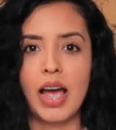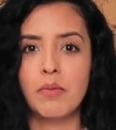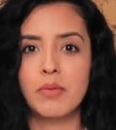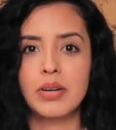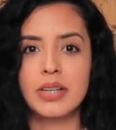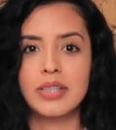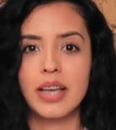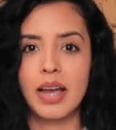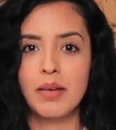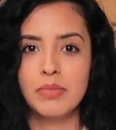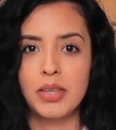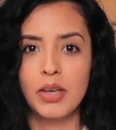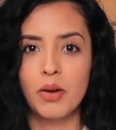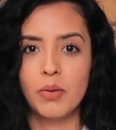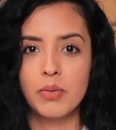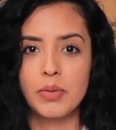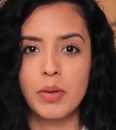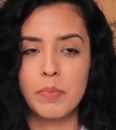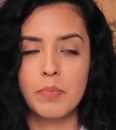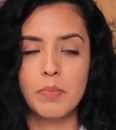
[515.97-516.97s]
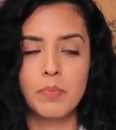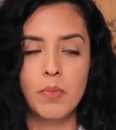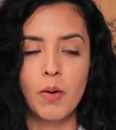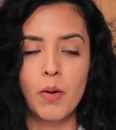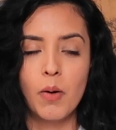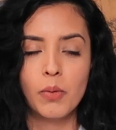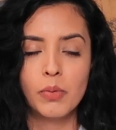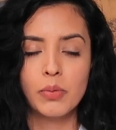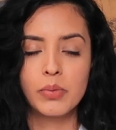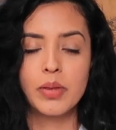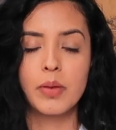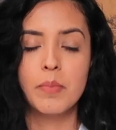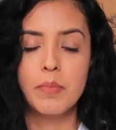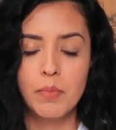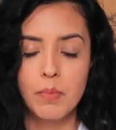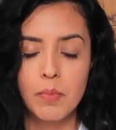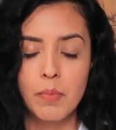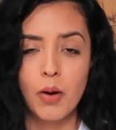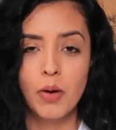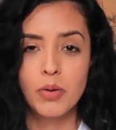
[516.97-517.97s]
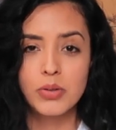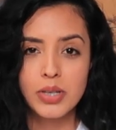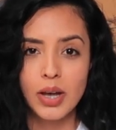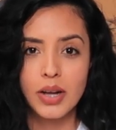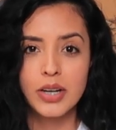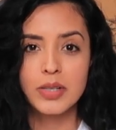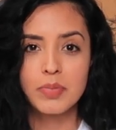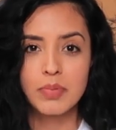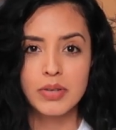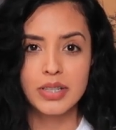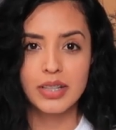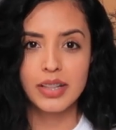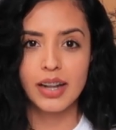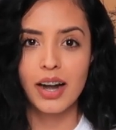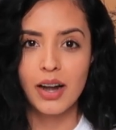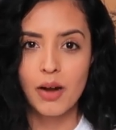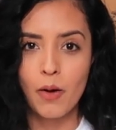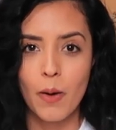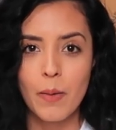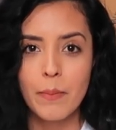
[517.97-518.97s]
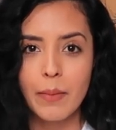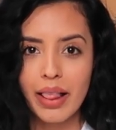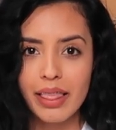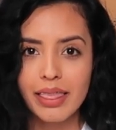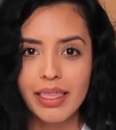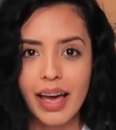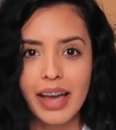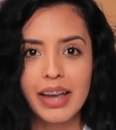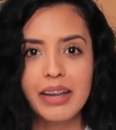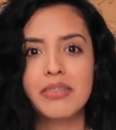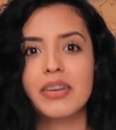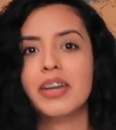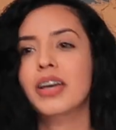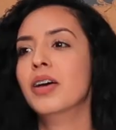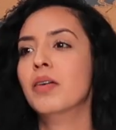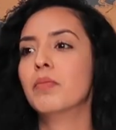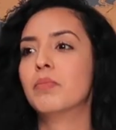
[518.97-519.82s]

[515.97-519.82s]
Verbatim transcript: I want to say I'm the the, mo the most honest person that I know in my life,